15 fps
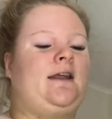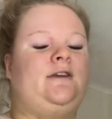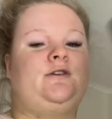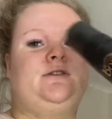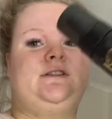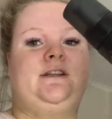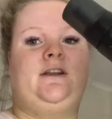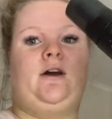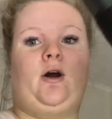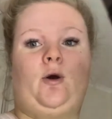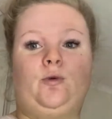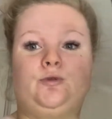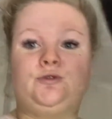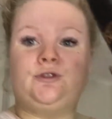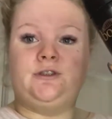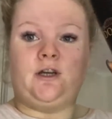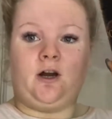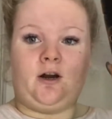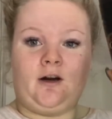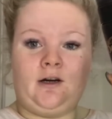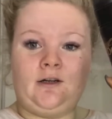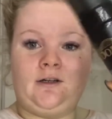I use an ultra
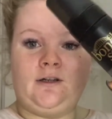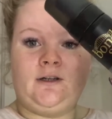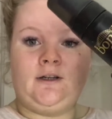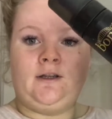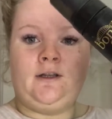dark.